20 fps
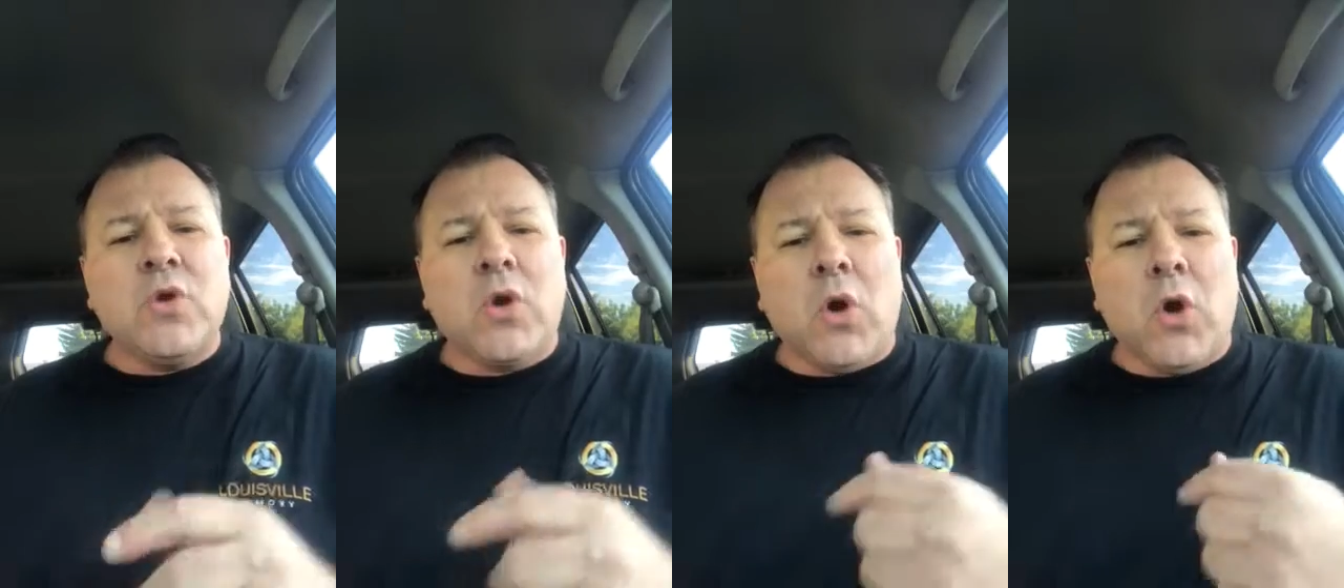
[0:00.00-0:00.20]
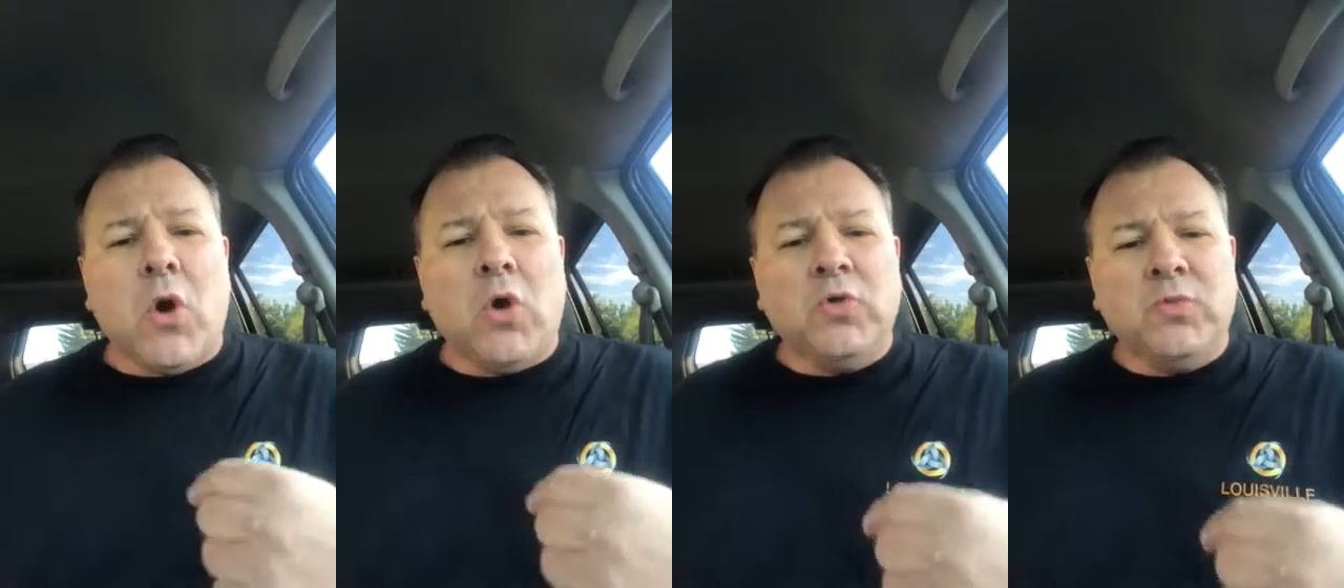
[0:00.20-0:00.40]

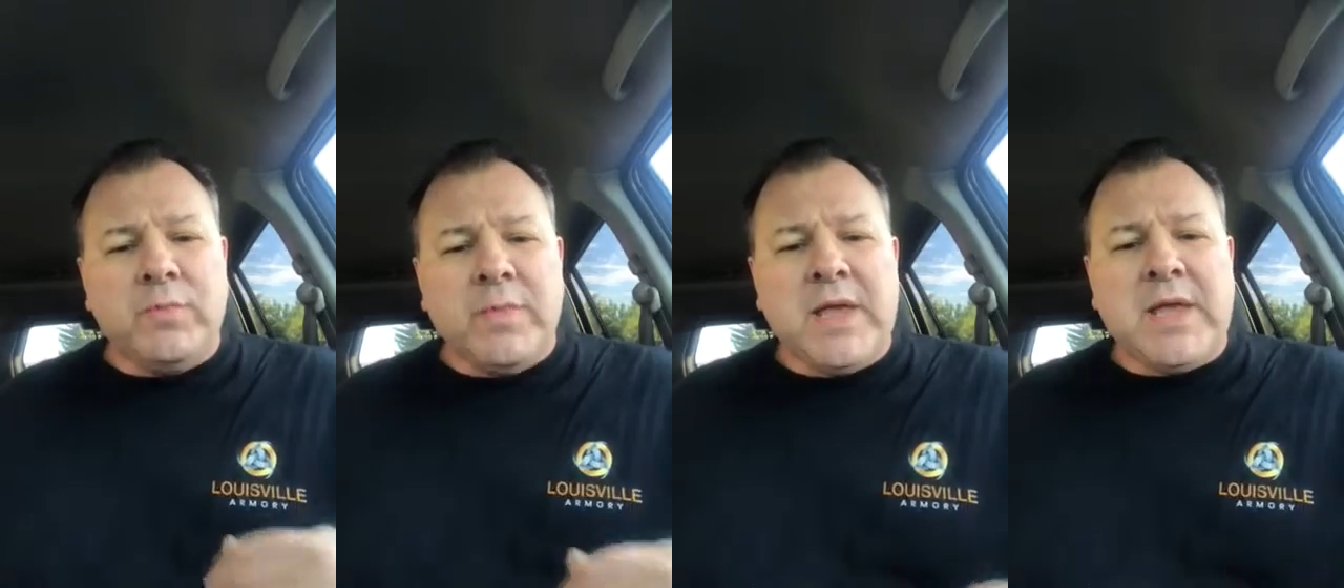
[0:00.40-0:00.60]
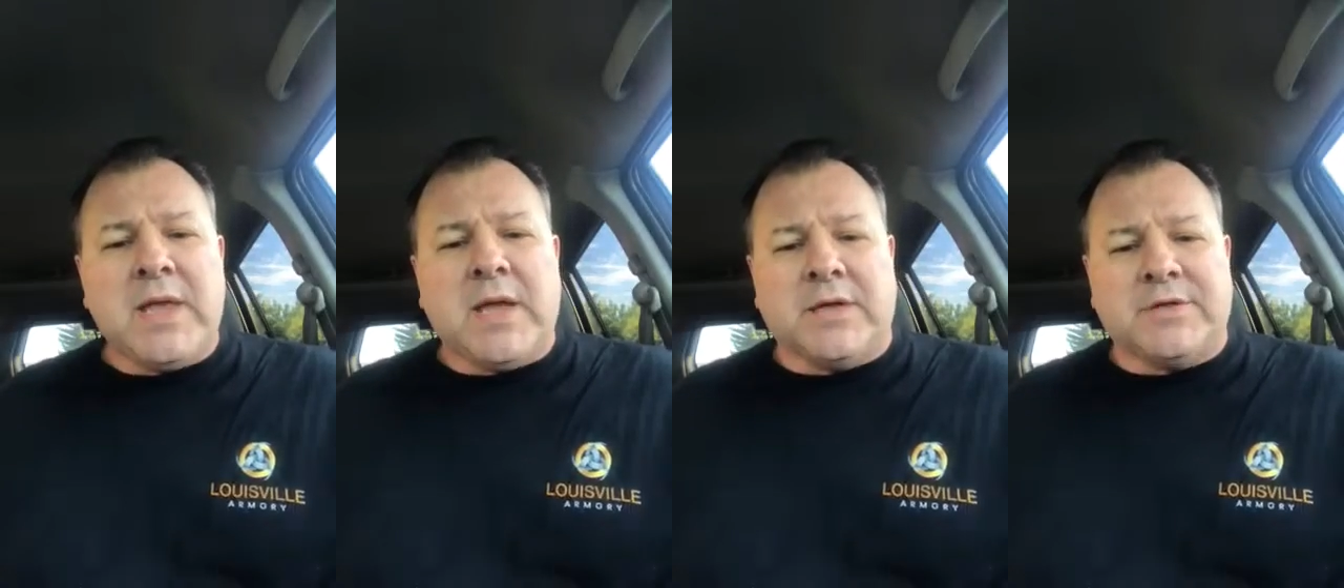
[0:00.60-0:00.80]
called
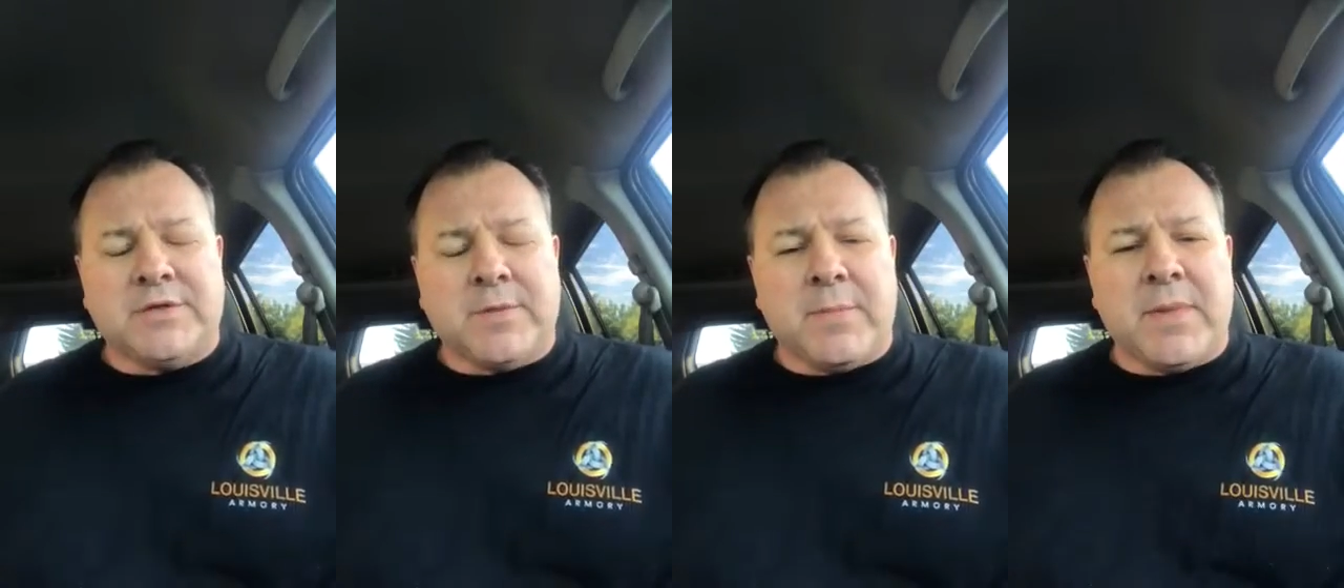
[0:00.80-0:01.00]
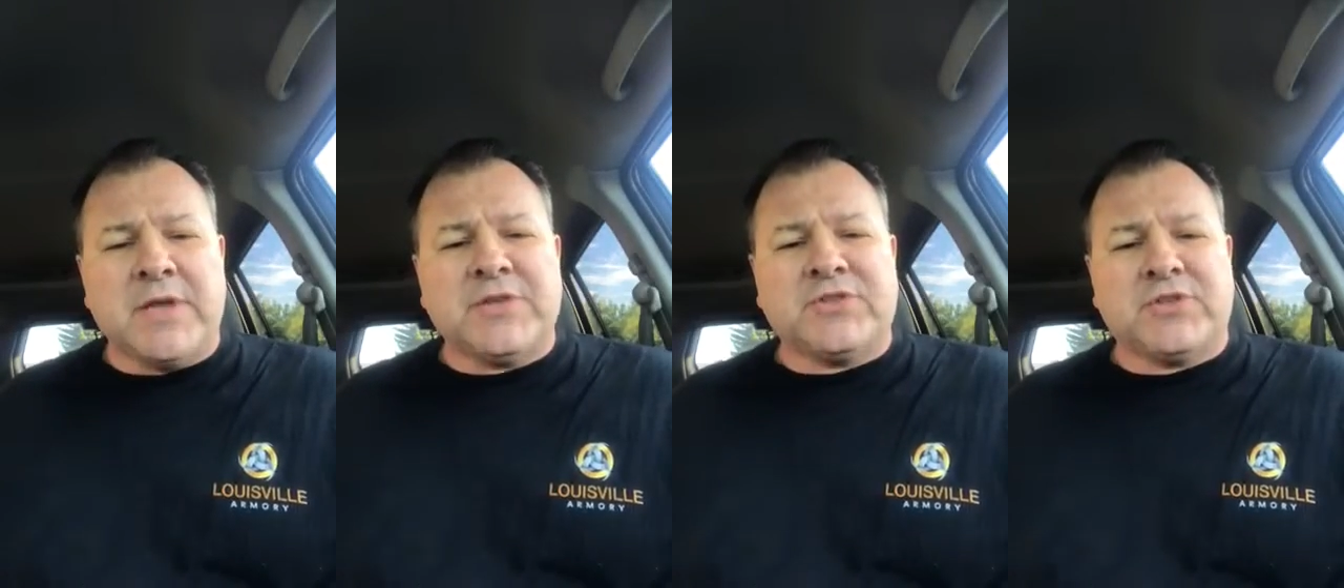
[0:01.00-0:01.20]
me a
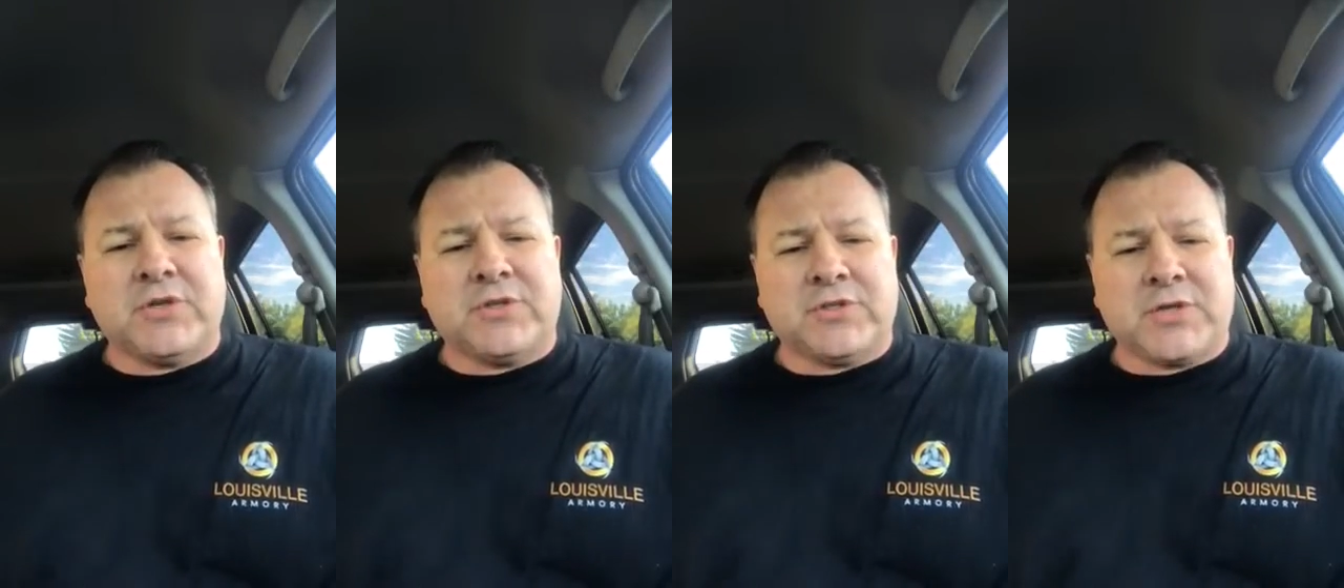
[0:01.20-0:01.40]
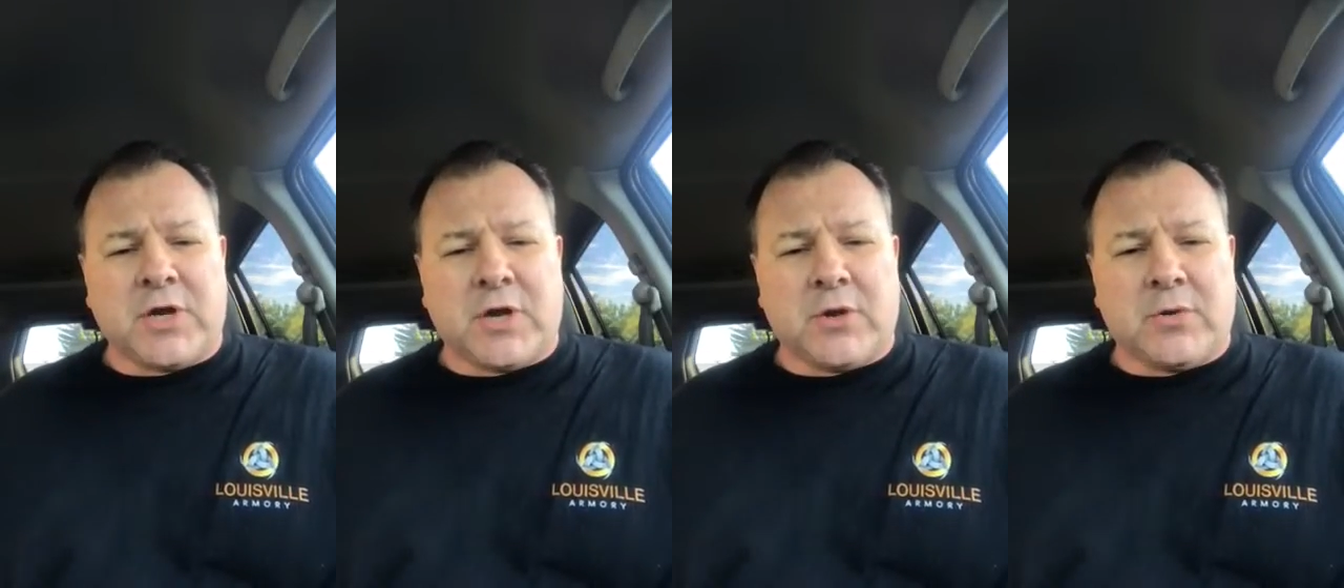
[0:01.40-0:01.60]

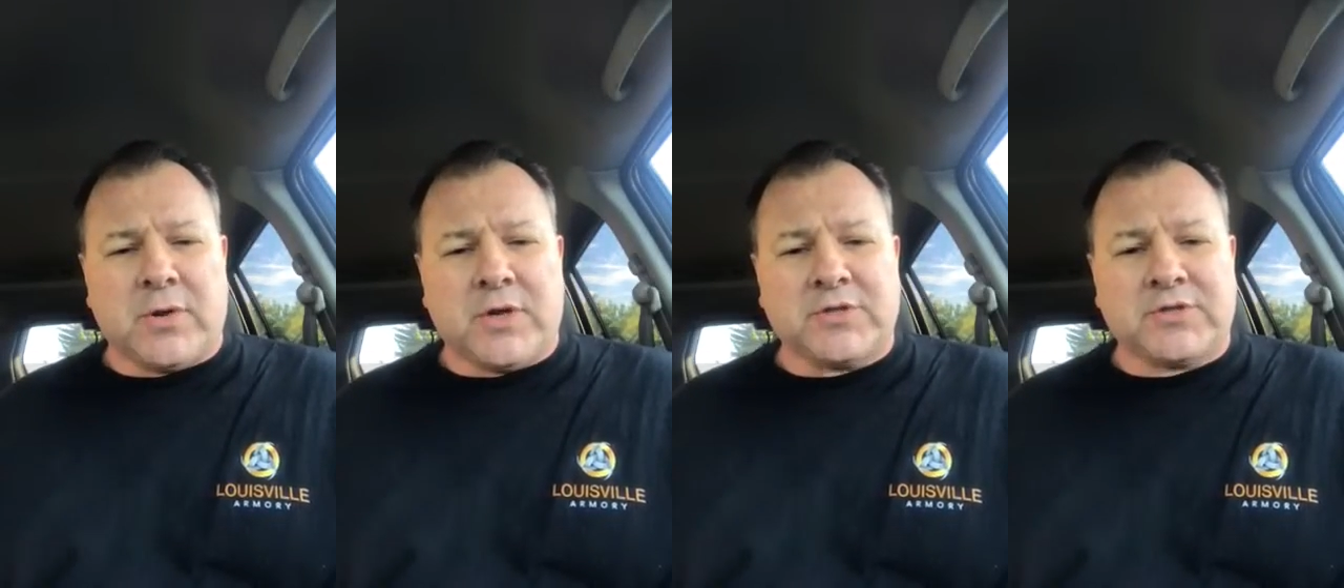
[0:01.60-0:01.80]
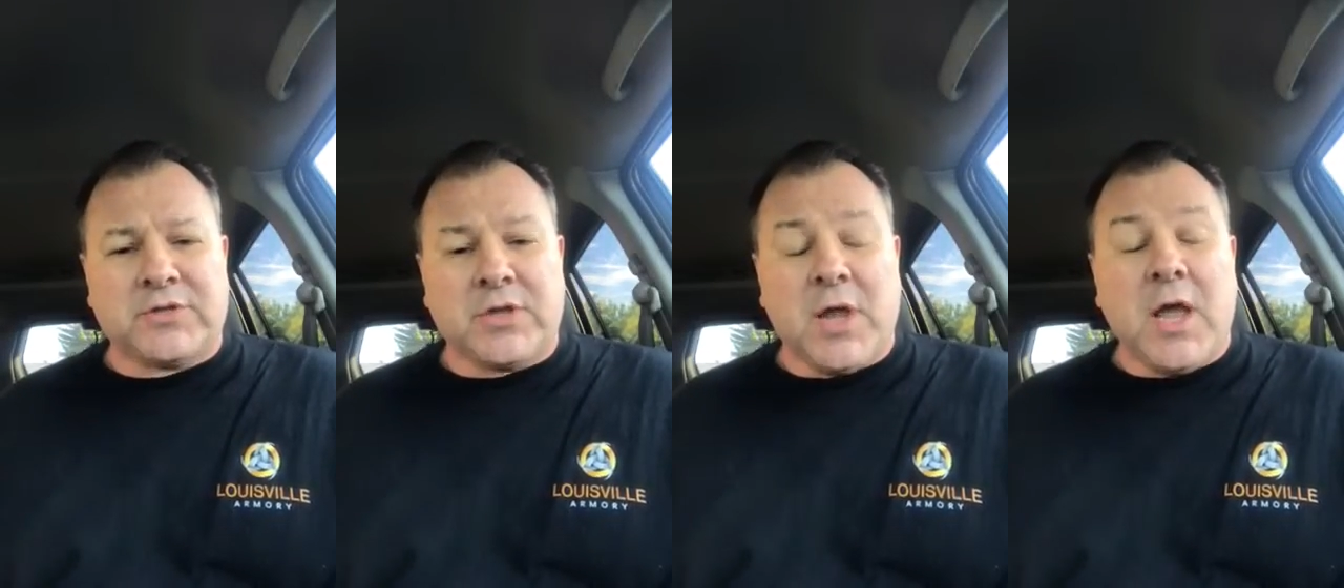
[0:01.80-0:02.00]
domestic
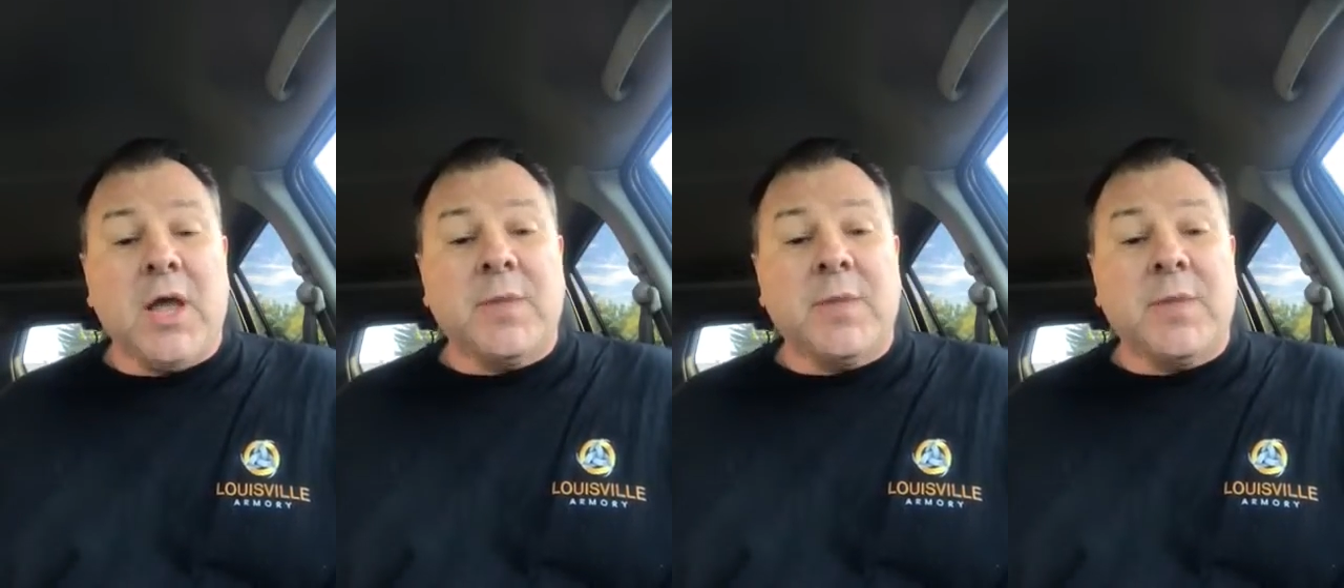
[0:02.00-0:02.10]
terrorist